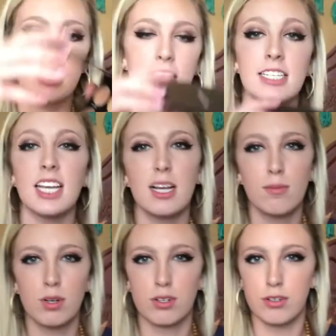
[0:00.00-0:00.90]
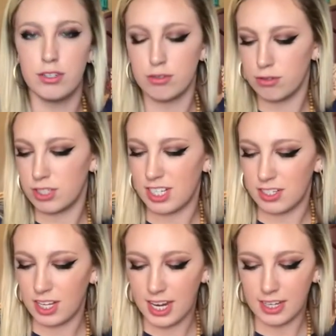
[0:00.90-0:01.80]
it's like a more neutral
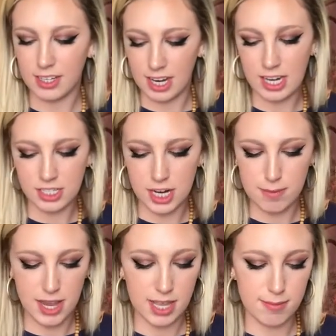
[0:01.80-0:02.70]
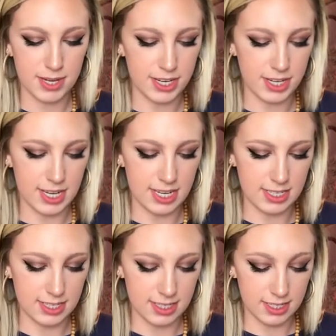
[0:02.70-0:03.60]
like eyeshadow palette
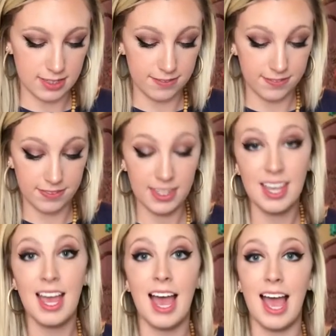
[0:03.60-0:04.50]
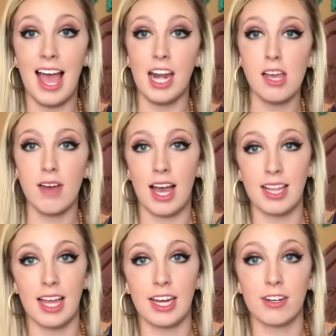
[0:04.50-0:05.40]
because I know I
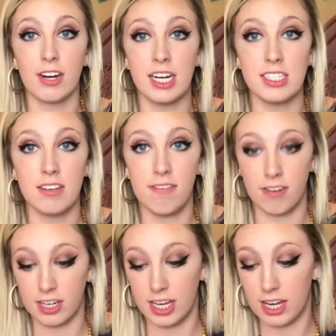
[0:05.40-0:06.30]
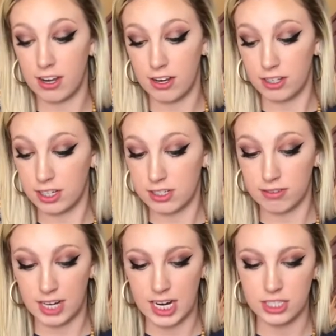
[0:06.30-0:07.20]
like crazy funky colors
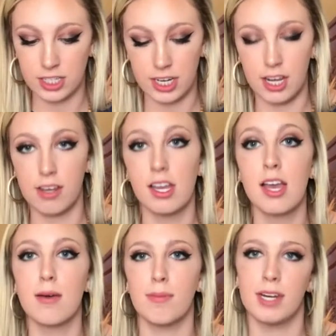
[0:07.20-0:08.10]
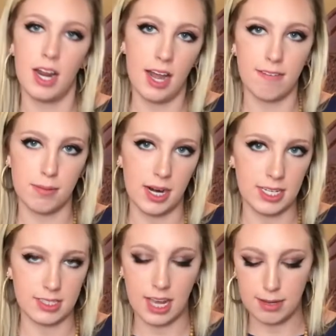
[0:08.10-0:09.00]
for eyeshadow, but not
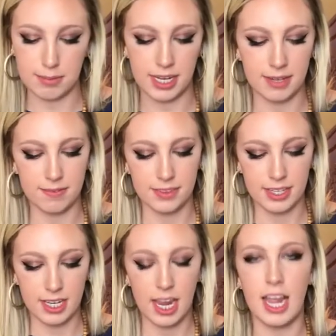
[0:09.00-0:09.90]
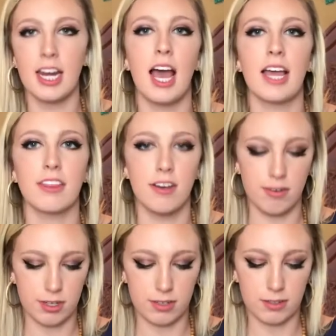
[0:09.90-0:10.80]
everybody's like me. And I
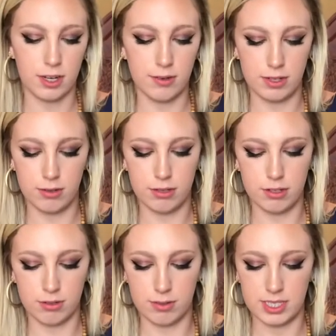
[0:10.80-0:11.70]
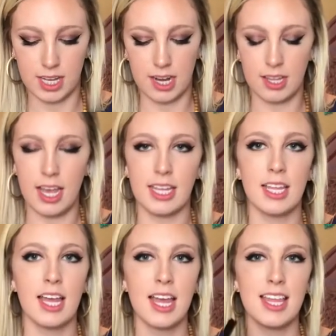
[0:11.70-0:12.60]
thought going neutral was kind of like
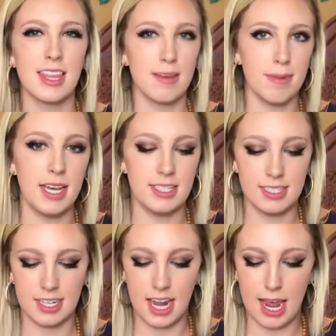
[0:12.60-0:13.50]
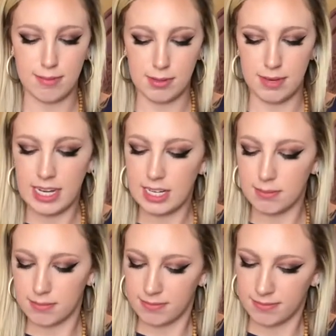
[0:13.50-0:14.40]
the best happy
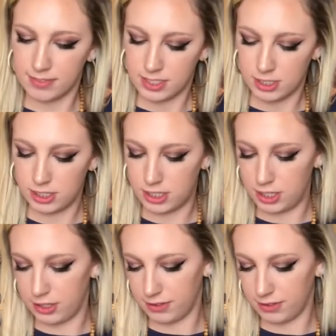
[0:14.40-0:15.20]
medium to do.